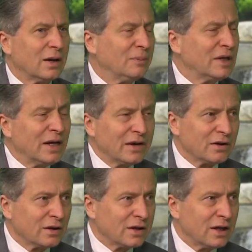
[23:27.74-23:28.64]
come
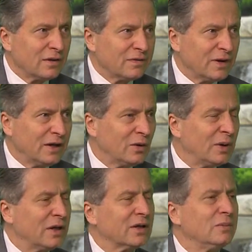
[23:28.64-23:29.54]
together, can find a
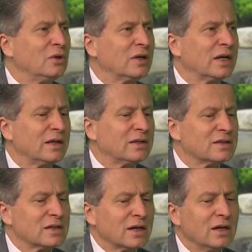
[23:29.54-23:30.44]
way to communicate,
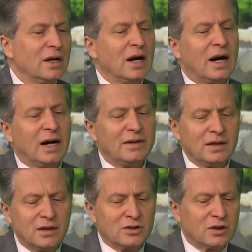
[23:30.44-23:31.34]
to say, I
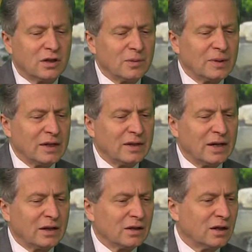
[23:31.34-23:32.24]
think you should go to bed at
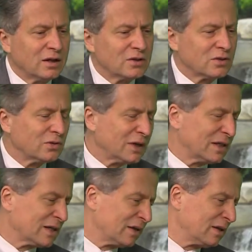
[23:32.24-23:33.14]
9 o'clock on school
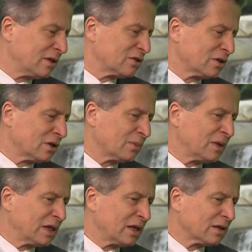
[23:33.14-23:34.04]
nights. I think you should go to
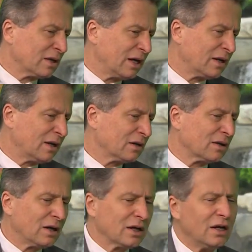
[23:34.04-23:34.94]
bed at 8
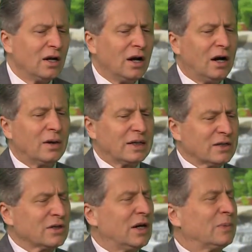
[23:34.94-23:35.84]
o'clock. All right,
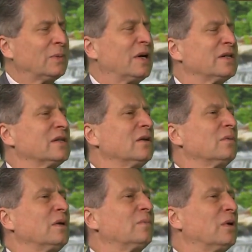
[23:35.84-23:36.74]
let's compromise
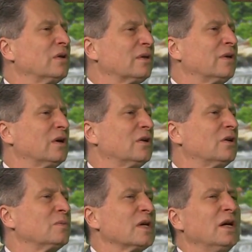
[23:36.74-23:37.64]
in both of our
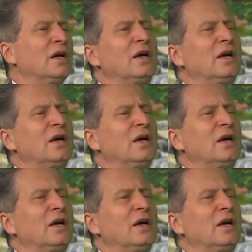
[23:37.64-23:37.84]
homes.